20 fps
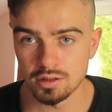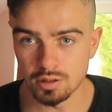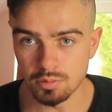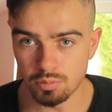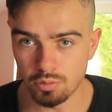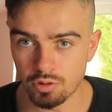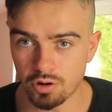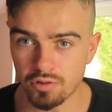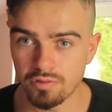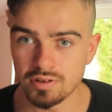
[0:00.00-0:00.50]
the
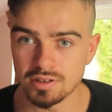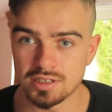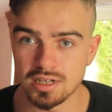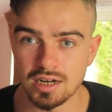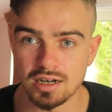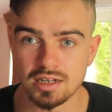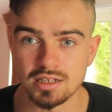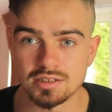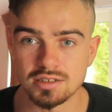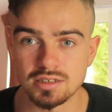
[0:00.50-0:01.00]
more of a
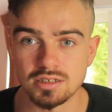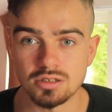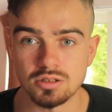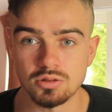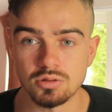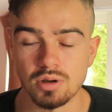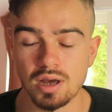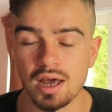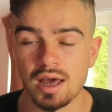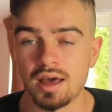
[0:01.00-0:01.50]
tendency
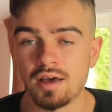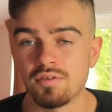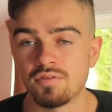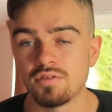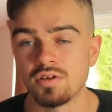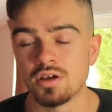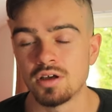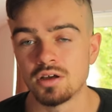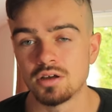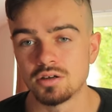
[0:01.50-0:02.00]
you
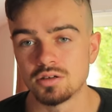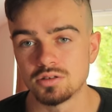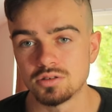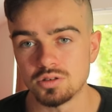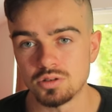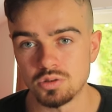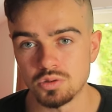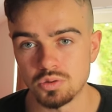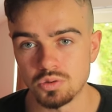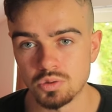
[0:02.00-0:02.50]
have
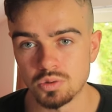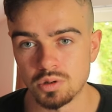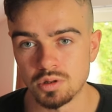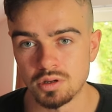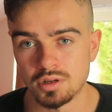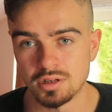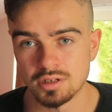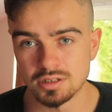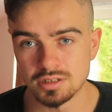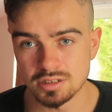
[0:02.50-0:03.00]
to
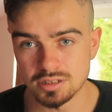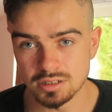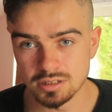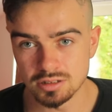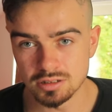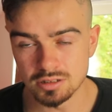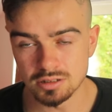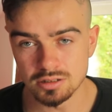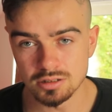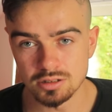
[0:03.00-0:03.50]

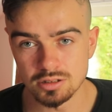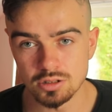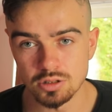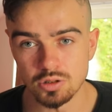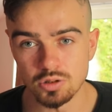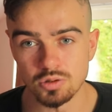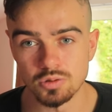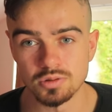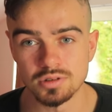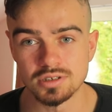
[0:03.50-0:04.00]

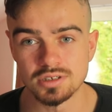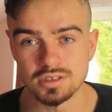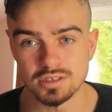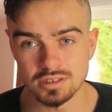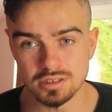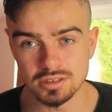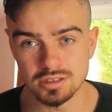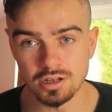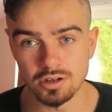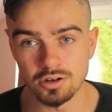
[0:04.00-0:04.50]
to
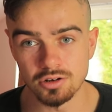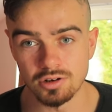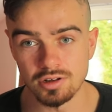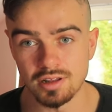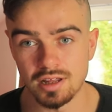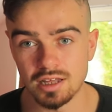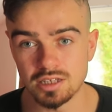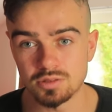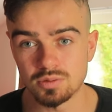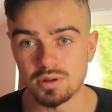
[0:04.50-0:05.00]
stutter.
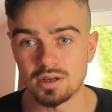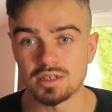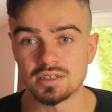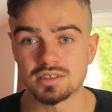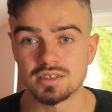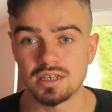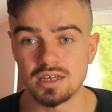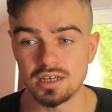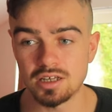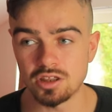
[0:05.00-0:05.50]
And that's why I
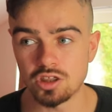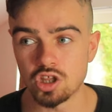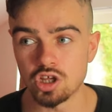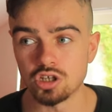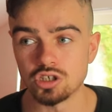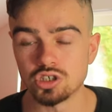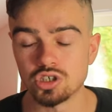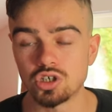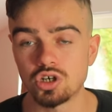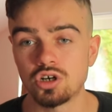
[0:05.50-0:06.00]
say
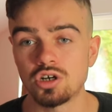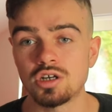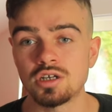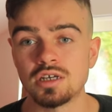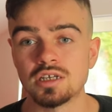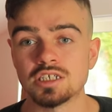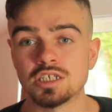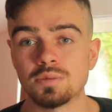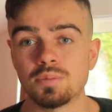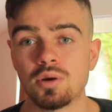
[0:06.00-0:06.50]
the
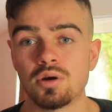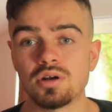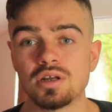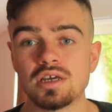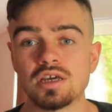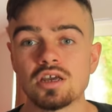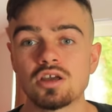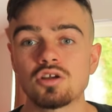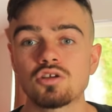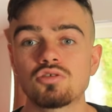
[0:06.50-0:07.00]
journey is about
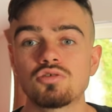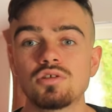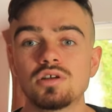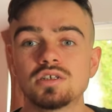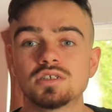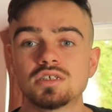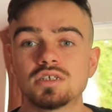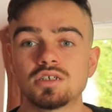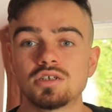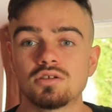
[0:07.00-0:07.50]

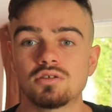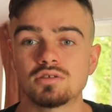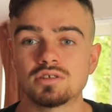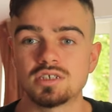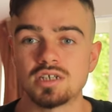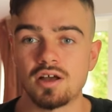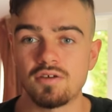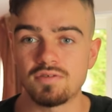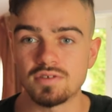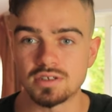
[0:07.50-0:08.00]
increasing your
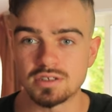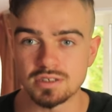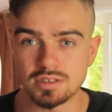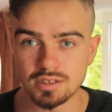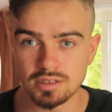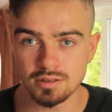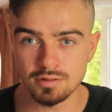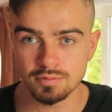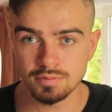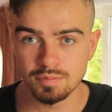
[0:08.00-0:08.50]
self
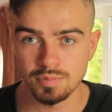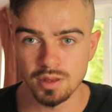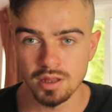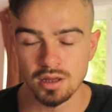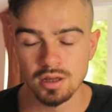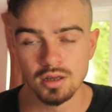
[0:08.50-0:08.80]
esteem,